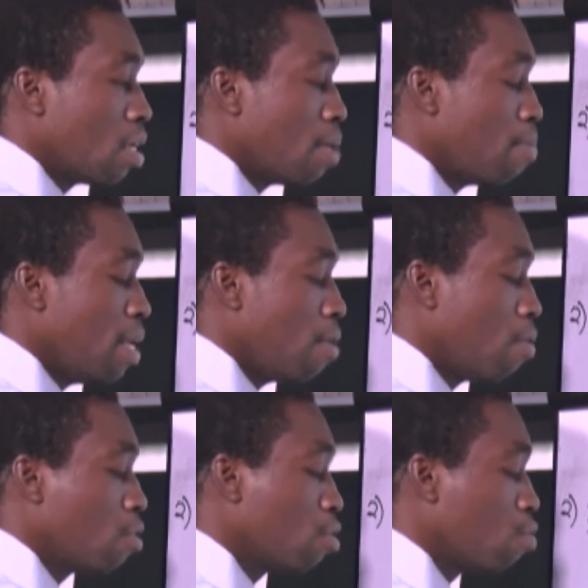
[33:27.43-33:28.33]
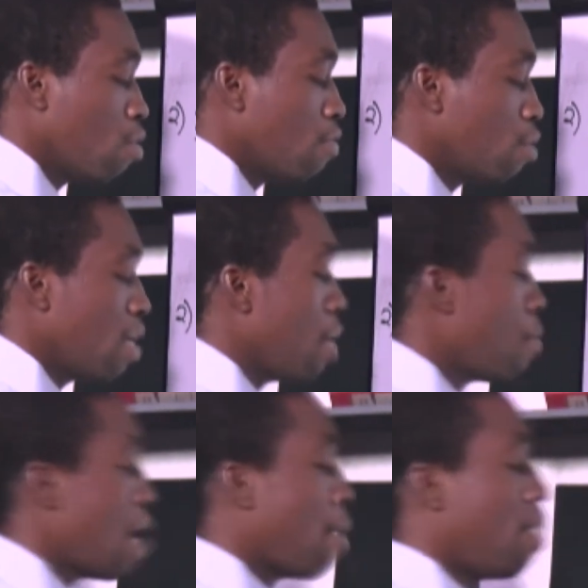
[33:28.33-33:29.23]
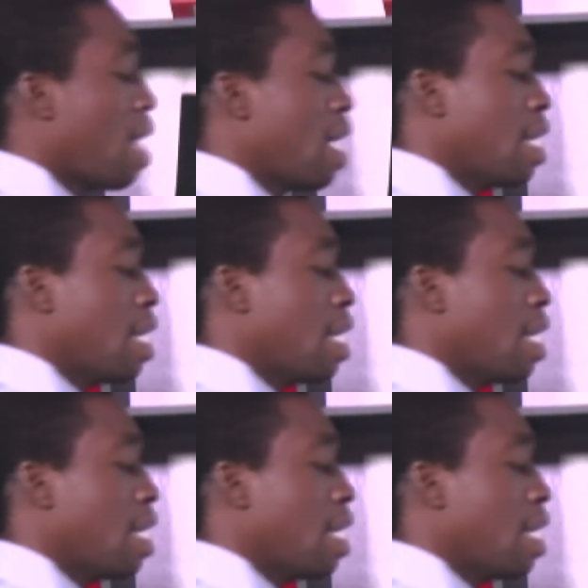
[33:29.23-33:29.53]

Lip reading: being equal to 12. So here we apply